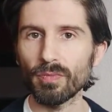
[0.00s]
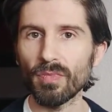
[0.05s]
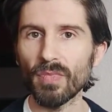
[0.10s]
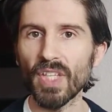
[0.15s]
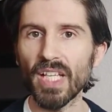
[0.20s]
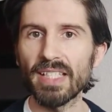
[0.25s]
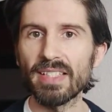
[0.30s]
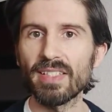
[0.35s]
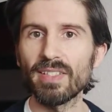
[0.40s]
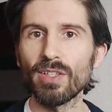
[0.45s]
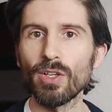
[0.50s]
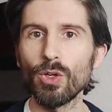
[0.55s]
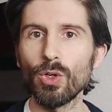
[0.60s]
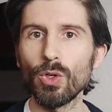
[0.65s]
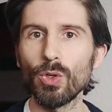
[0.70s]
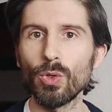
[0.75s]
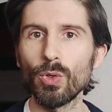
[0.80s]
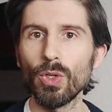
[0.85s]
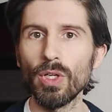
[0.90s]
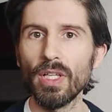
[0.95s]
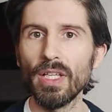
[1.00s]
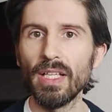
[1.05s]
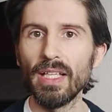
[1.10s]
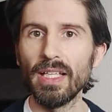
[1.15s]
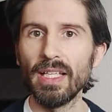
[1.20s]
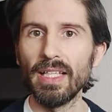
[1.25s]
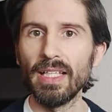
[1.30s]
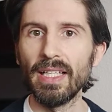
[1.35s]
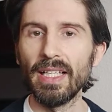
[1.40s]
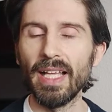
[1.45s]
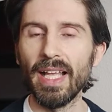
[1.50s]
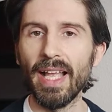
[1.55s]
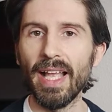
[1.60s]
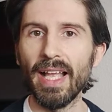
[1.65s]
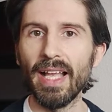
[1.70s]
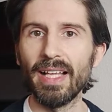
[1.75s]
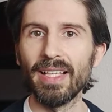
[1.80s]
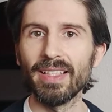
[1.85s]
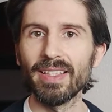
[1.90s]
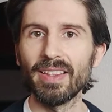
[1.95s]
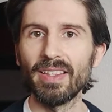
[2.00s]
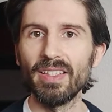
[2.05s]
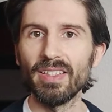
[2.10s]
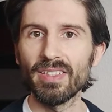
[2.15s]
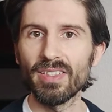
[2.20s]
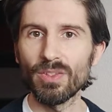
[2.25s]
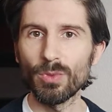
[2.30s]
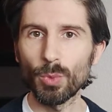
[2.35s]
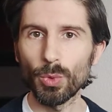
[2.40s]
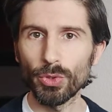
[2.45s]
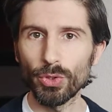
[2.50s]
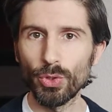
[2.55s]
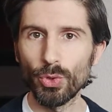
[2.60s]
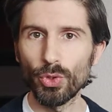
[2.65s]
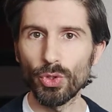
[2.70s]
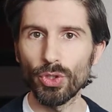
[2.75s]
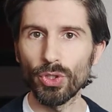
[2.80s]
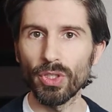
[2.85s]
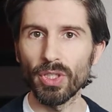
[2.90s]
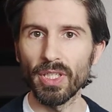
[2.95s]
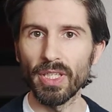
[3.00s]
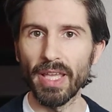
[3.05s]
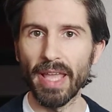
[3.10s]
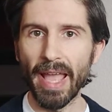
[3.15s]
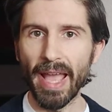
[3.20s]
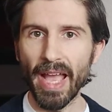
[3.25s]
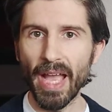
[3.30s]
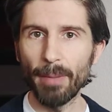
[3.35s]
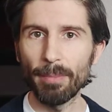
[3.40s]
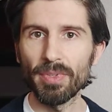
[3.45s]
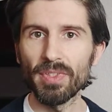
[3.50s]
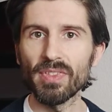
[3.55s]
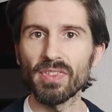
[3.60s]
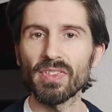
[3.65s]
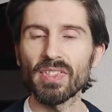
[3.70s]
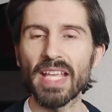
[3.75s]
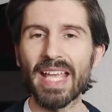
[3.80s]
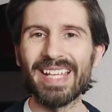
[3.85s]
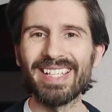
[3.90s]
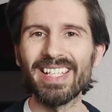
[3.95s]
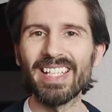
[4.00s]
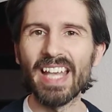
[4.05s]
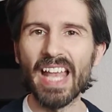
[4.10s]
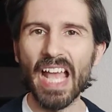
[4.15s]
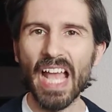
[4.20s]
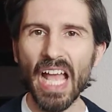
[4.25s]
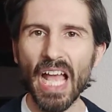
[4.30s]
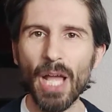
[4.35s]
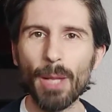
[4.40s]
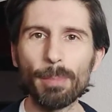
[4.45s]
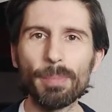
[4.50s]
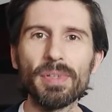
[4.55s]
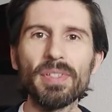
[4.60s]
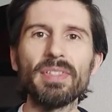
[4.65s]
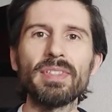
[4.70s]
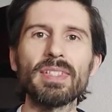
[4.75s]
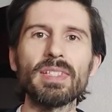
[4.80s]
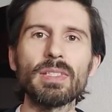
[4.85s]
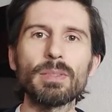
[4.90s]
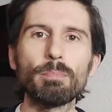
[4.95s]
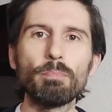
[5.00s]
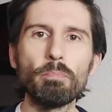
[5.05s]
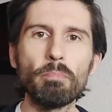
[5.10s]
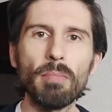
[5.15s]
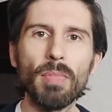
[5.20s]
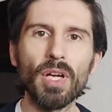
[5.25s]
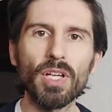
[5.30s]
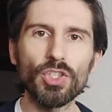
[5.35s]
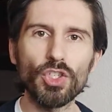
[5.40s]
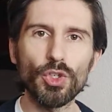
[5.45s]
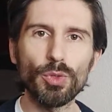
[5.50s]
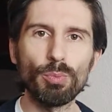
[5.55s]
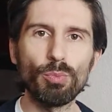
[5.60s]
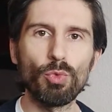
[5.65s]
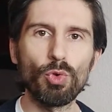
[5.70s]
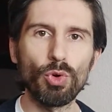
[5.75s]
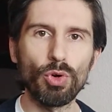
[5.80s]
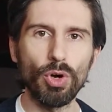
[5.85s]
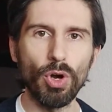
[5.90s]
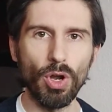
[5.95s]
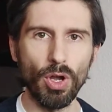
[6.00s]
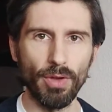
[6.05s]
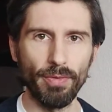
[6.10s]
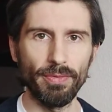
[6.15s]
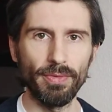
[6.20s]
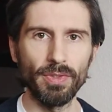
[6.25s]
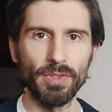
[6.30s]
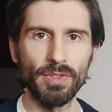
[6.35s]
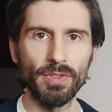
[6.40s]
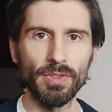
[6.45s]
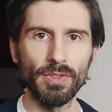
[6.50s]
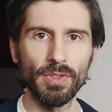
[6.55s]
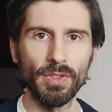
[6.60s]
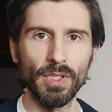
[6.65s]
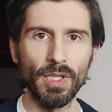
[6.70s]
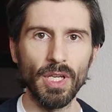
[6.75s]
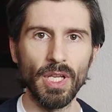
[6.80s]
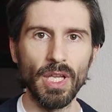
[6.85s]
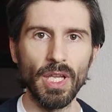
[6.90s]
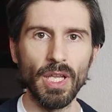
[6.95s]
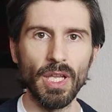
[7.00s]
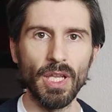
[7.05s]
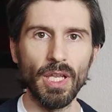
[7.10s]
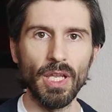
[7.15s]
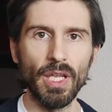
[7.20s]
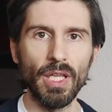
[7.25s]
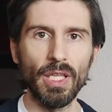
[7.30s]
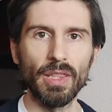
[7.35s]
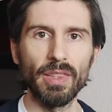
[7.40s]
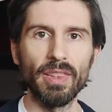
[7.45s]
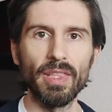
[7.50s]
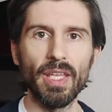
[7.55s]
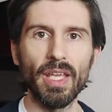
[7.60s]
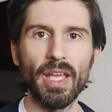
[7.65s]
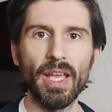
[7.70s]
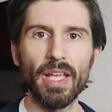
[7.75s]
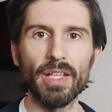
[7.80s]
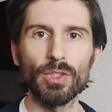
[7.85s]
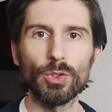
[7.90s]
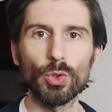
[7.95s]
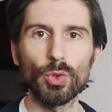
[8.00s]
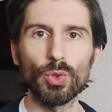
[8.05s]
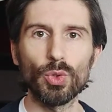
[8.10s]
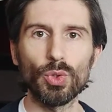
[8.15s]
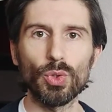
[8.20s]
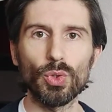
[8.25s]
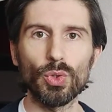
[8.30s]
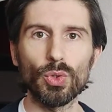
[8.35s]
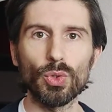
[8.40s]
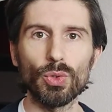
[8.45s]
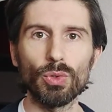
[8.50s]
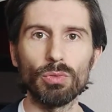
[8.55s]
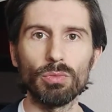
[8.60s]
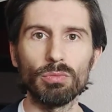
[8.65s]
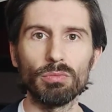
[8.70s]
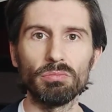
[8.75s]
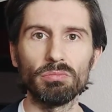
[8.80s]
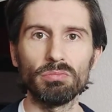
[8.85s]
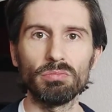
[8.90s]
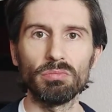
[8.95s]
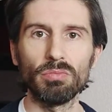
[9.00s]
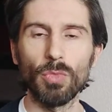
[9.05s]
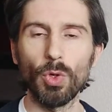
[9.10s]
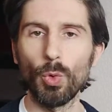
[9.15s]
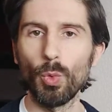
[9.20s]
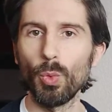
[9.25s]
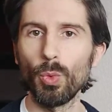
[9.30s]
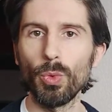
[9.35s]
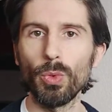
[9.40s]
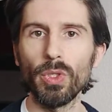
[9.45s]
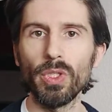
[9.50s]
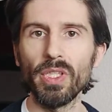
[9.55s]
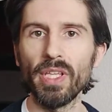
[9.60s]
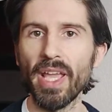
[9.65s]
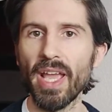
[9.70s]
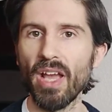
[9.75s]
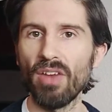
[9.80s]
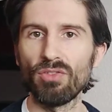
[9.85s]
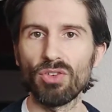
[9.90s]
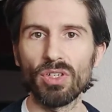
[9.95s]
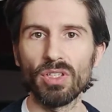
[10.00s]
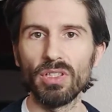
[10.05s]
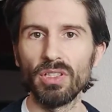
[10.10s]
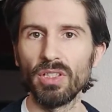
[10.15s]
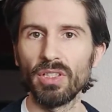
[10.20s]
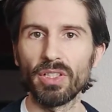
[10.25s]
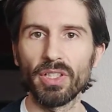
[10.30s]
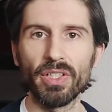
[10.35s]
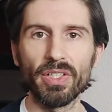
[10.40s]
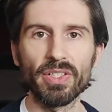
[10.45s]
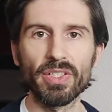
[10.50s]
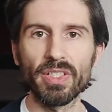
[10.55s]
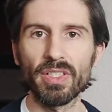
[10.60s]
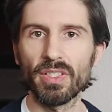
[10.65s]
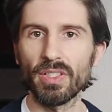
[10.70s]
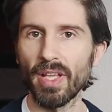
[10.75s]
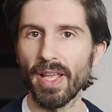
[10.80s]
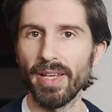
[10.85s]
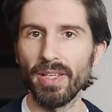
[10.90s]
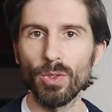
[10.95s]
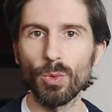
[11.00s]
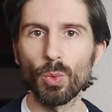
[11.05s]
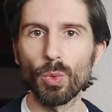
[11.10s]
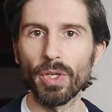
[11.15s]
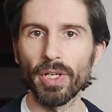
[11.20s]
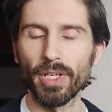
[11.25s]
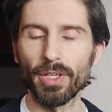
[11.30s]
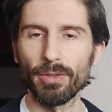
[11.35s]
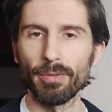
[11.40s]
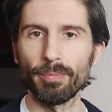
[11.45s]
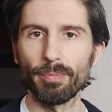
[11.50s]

So this is what usually happens, and it happens much more often than we ever learned anywhere,